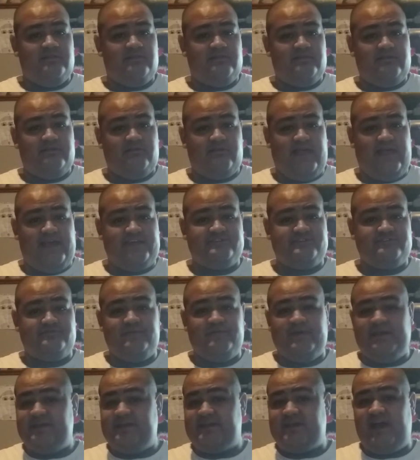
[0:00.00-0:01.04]
Last
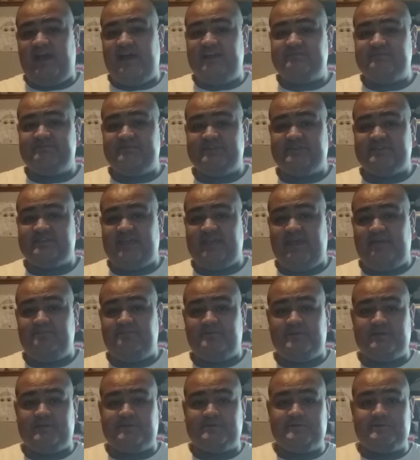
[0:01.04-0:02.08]
week, Cosmic
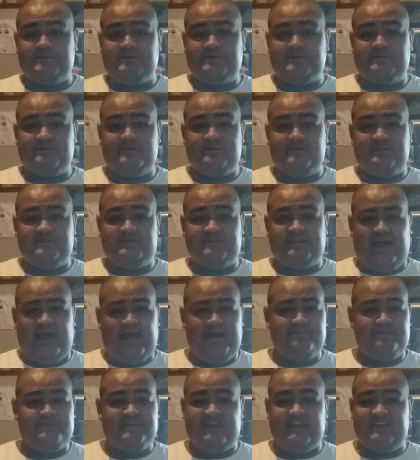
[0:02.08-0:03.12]
Skeptic took the
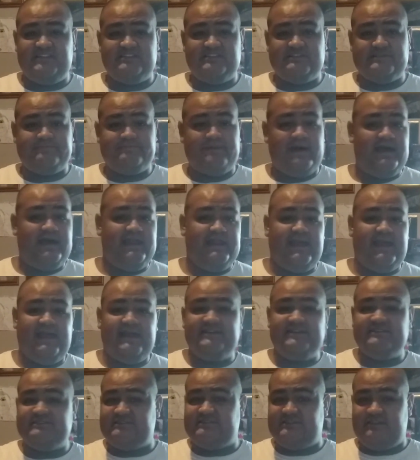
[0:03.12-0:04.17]
top 10 spot
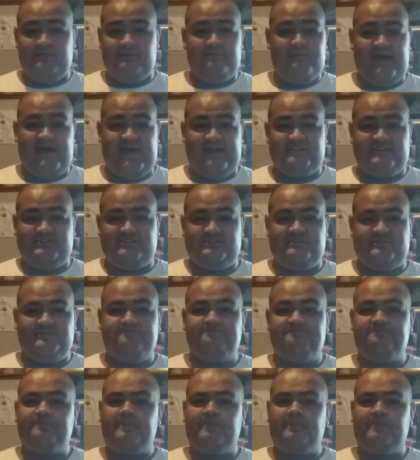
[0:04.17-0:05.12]
as the best.